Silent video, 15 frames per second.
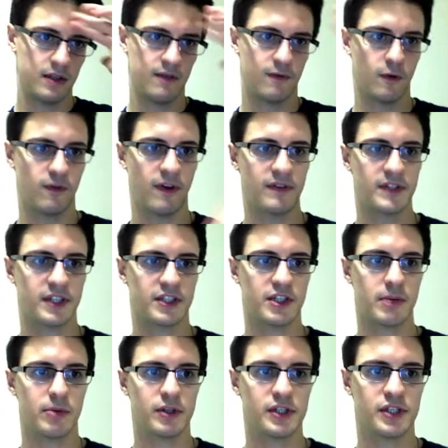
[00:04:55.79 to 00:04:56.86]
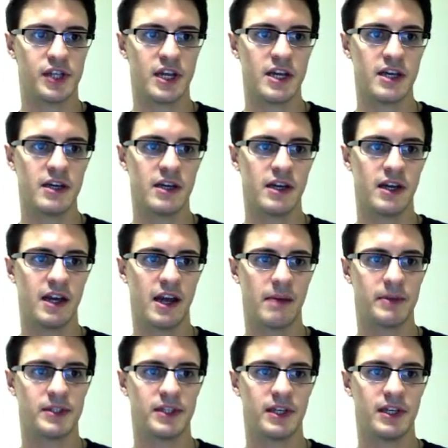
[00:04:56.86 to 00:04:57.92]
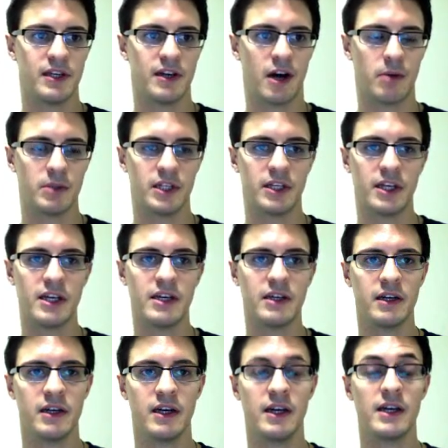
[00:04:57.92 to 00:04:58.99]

four, five, six, gibberish C, A B C, gobbly D.